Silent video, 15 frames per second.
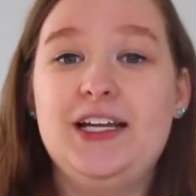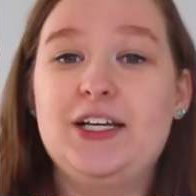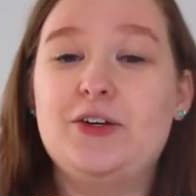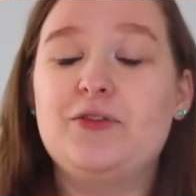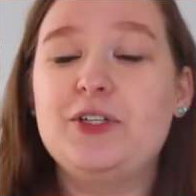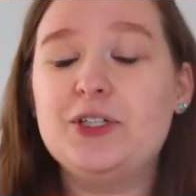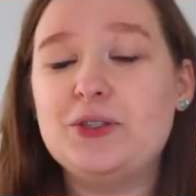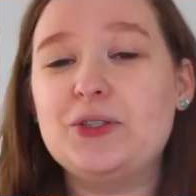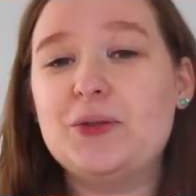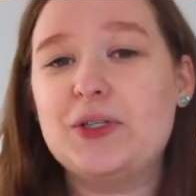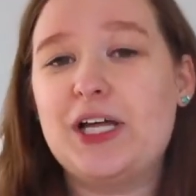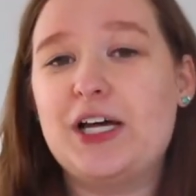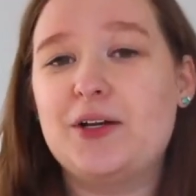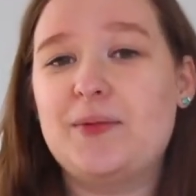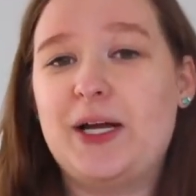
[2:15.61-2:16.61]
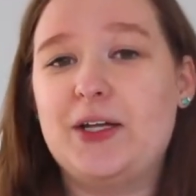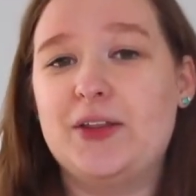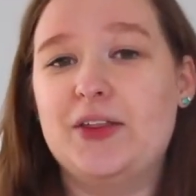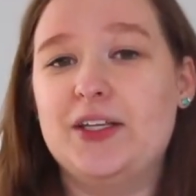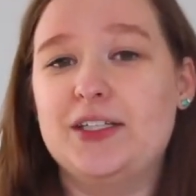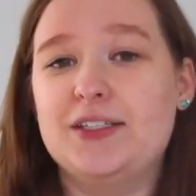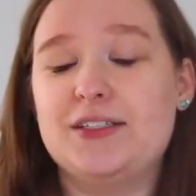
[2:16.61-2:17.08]
Now, if you don't know a lot
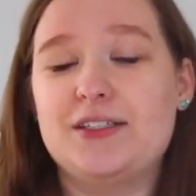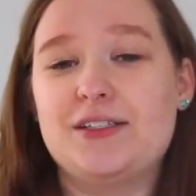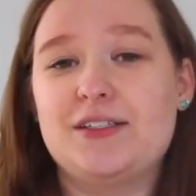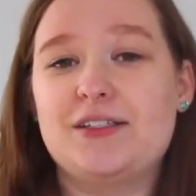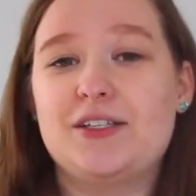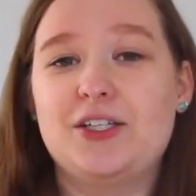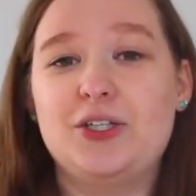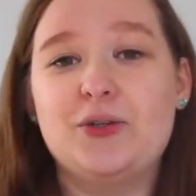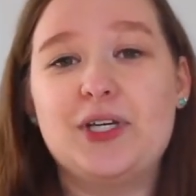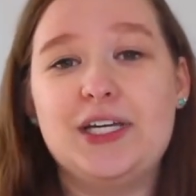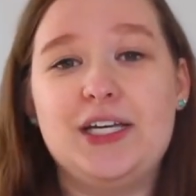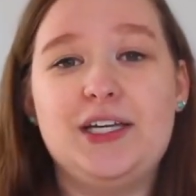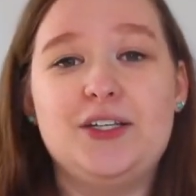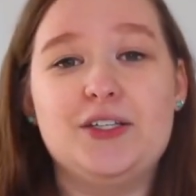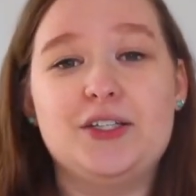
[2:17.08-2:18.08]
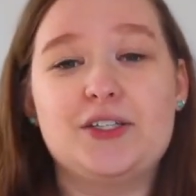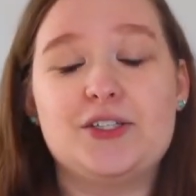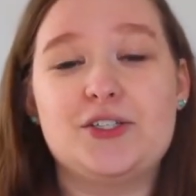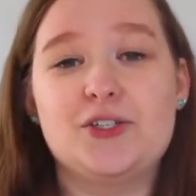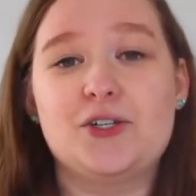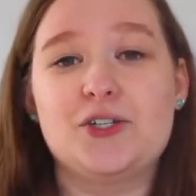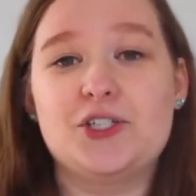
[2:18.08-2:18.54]
about this, you can
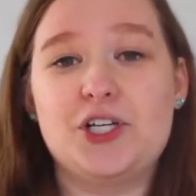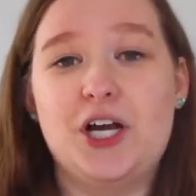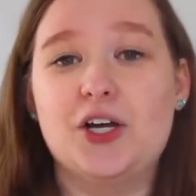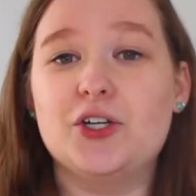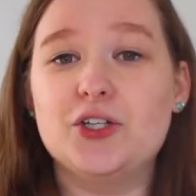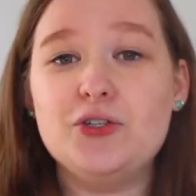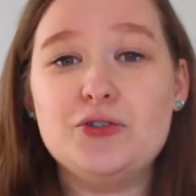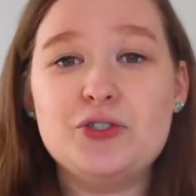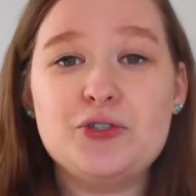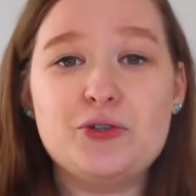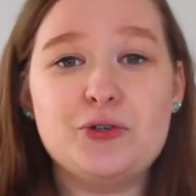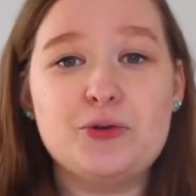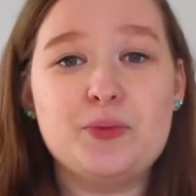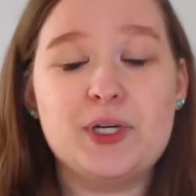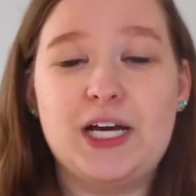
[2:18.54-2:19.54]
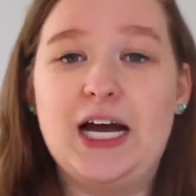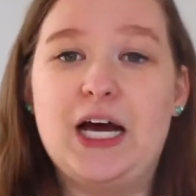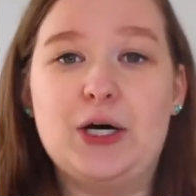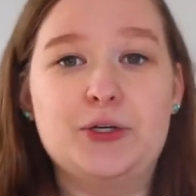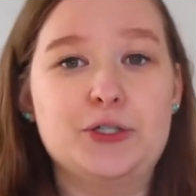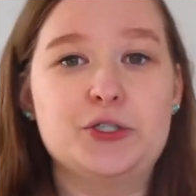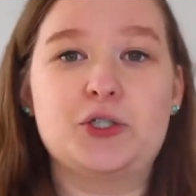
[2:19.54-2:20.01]
search on YouTube
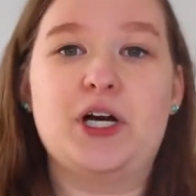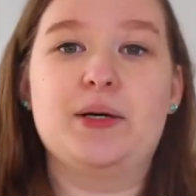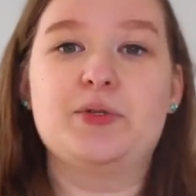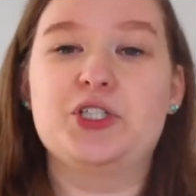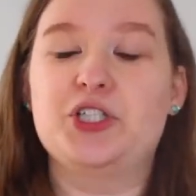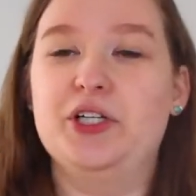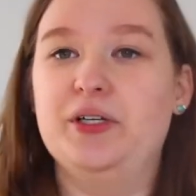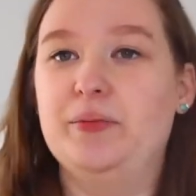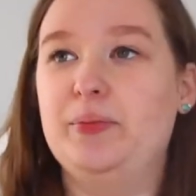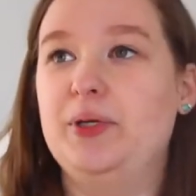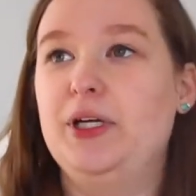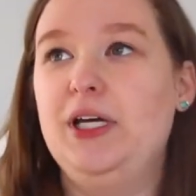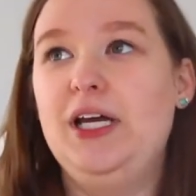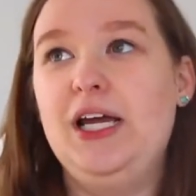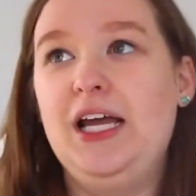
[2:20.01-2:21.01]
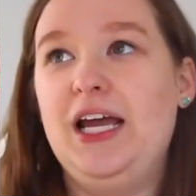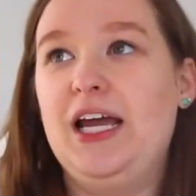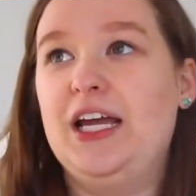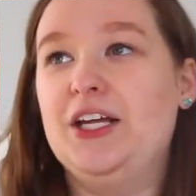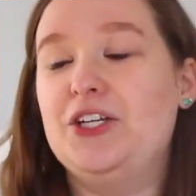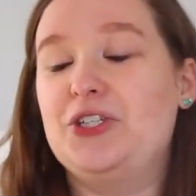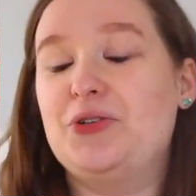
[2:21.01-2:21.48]
how to drop ship,
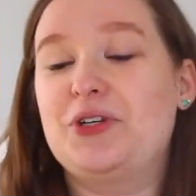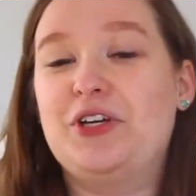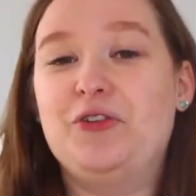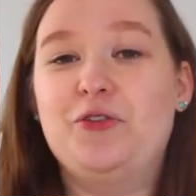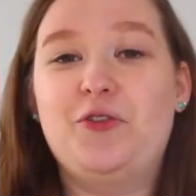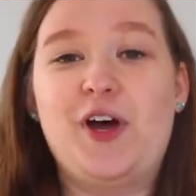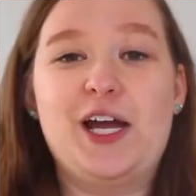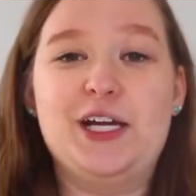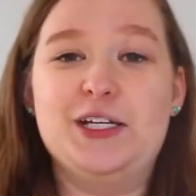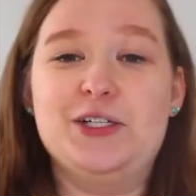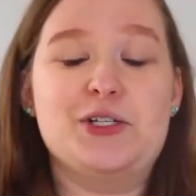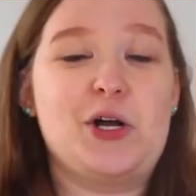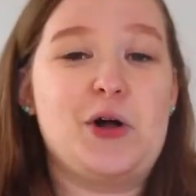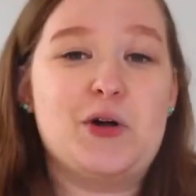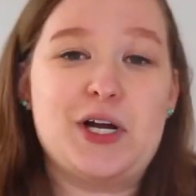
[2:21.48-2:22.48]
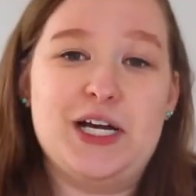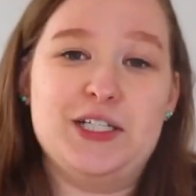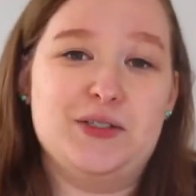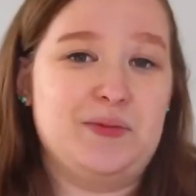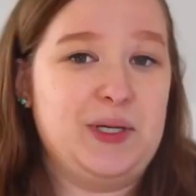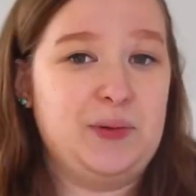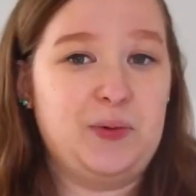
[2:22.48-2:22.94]
and you can find all
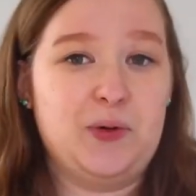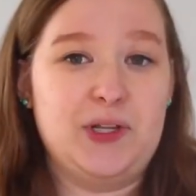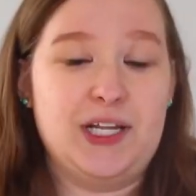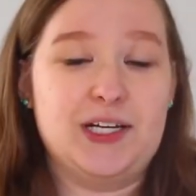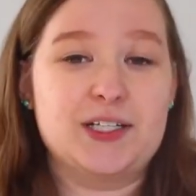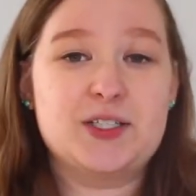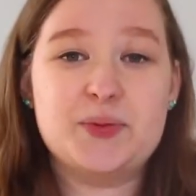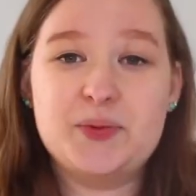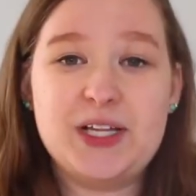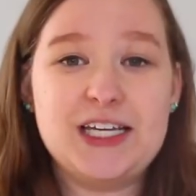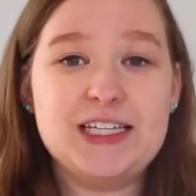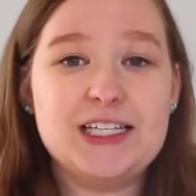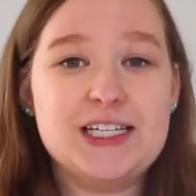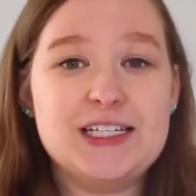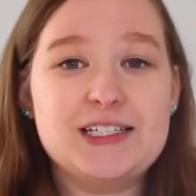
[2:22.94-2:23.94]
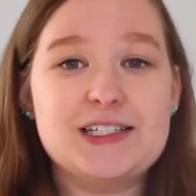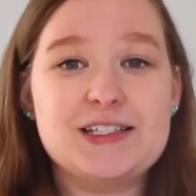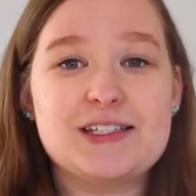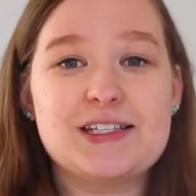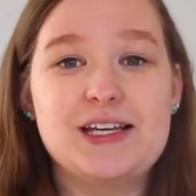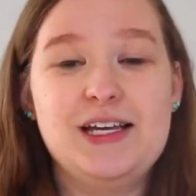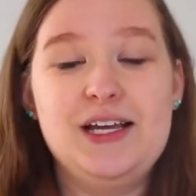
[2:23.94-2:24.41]
kinds of people that explain
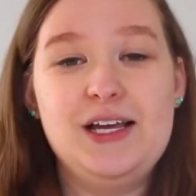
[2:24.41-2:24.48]
this.